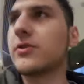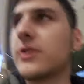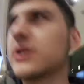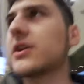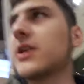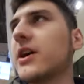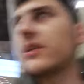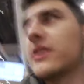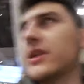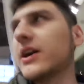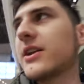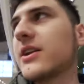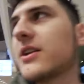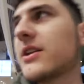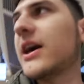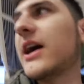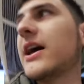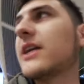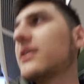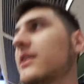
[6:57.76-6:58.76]
You can get that
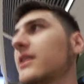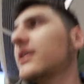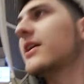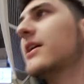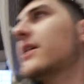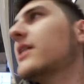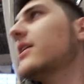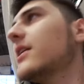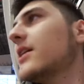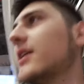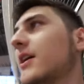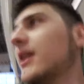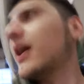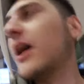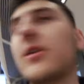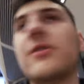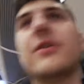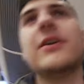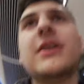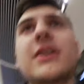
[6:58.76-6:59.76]
and that.
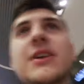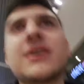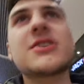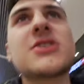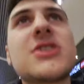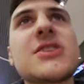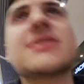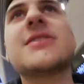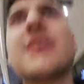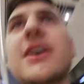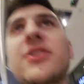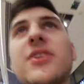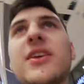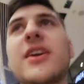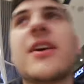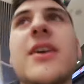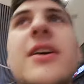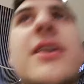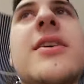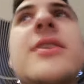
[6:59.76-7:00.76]
And over here, there's just
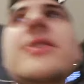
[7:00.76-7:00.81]
nothing.